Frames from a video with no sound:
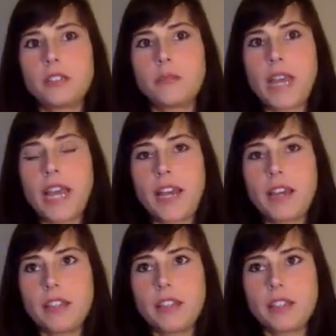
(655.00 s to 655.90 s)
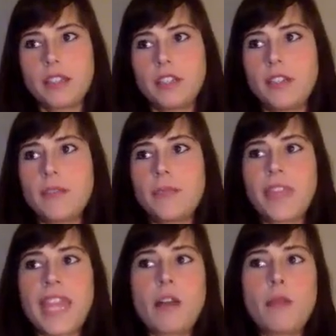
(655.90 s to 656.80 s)
path,
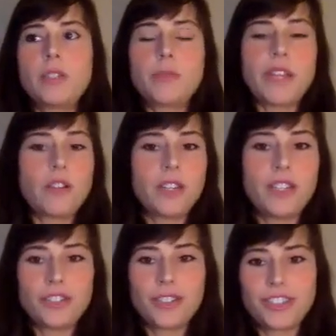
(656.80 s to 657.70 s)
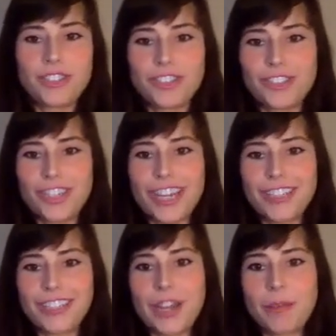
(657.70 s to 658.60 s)
how much my own interests
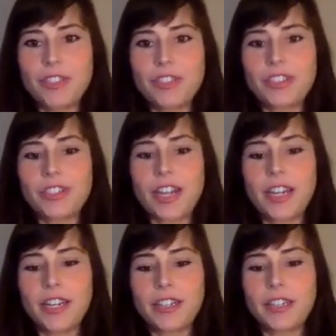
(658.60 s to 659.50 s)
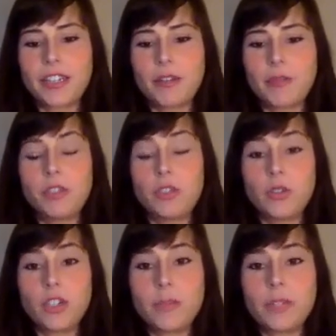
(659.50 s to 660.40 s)
change, how much I can
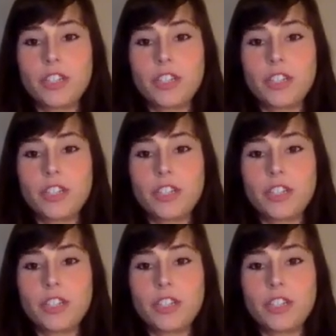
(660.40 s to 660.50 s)
absorb in